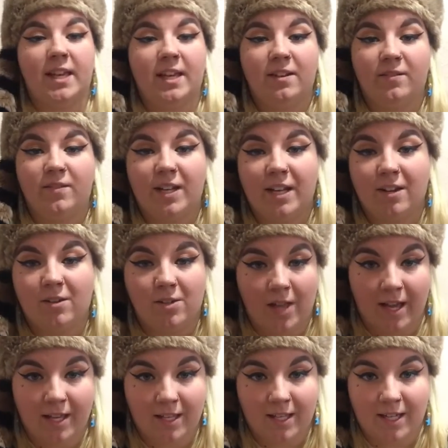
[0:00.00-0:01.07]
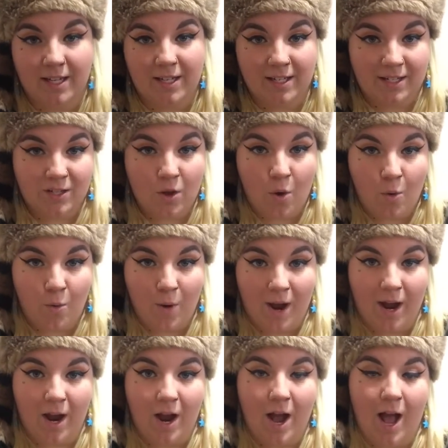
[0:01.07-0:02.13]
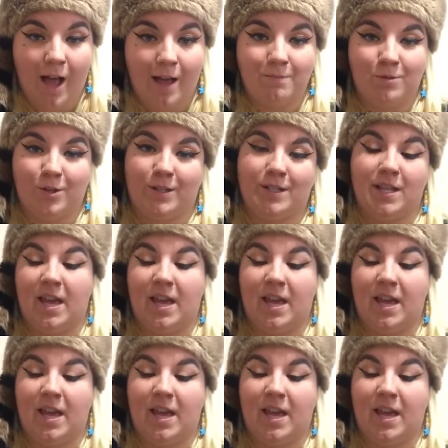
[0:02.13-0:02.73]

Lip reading: a video like this where I'm just